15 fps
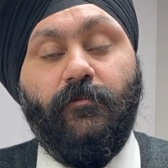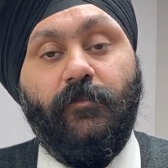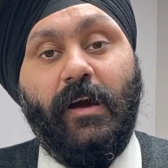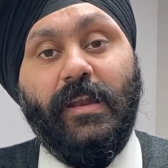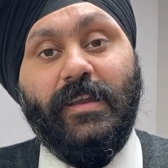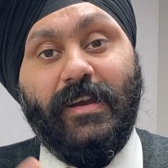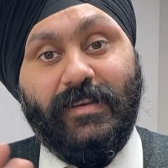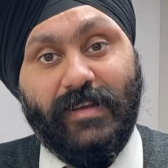
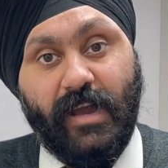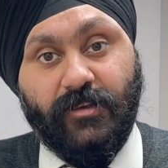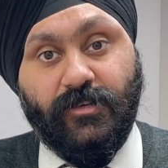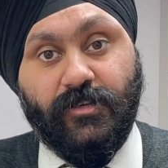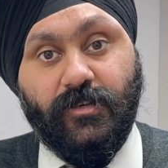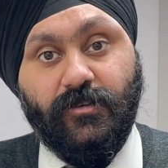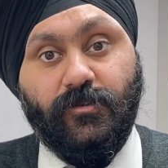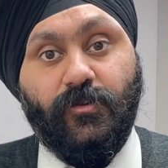filing a tax
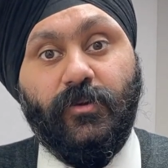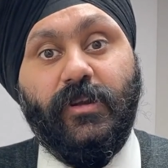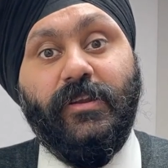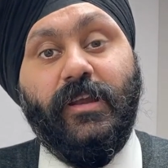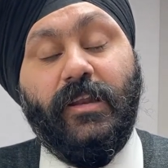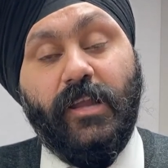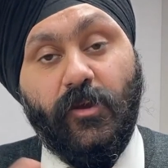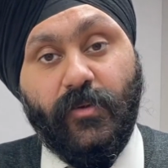return so you can
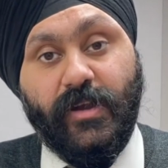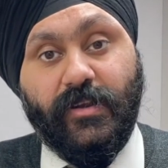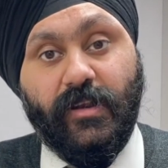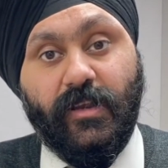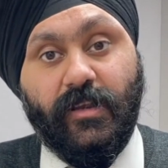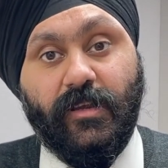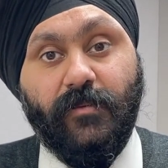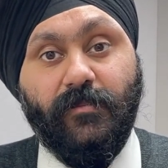declare rental
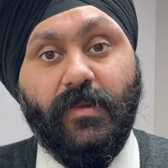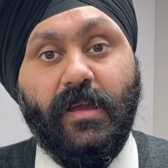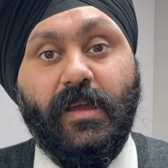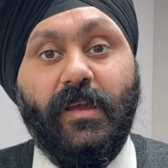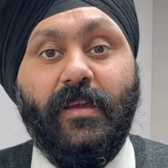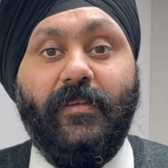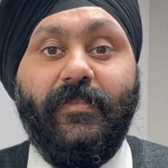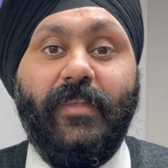income.
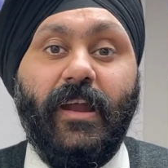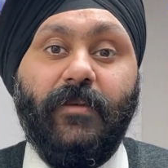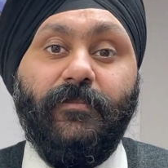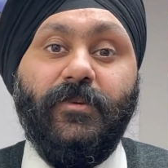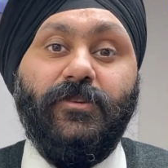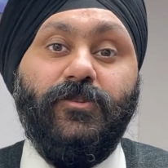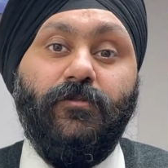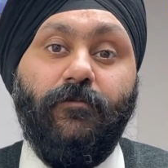That
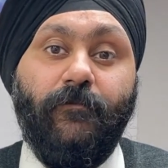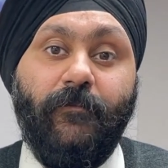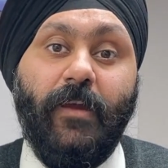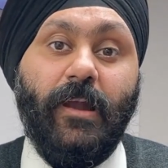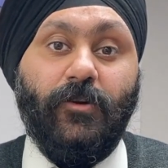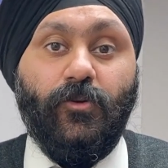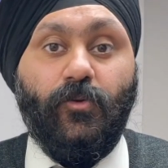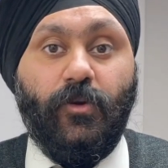means you
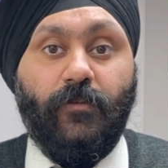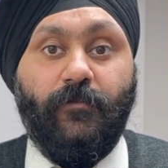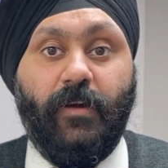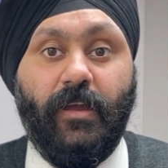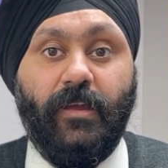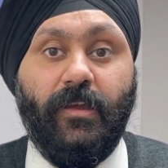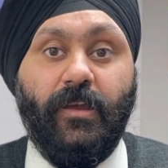failed to notify.